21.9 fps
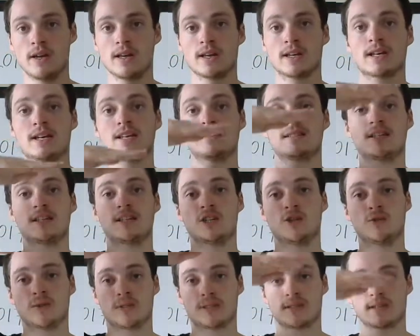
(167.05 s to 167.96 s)

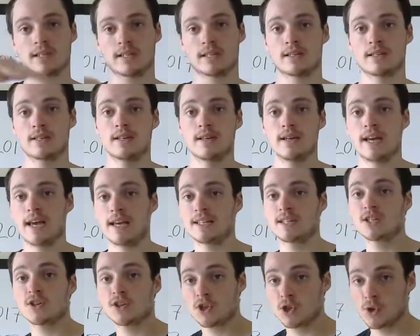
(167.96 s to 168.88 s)
continuously,
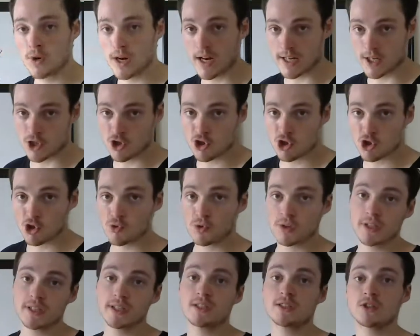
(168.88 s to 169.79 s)
until you had $1
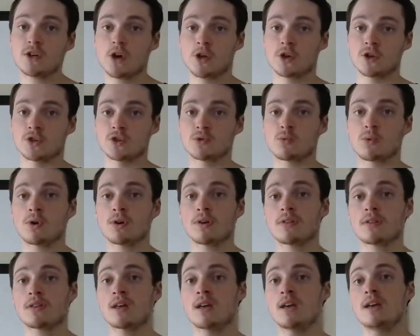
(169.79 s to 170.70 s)
trillion
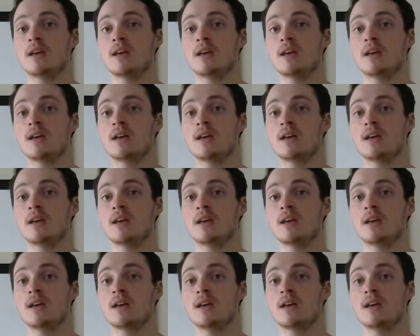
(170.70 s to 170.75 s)
worth,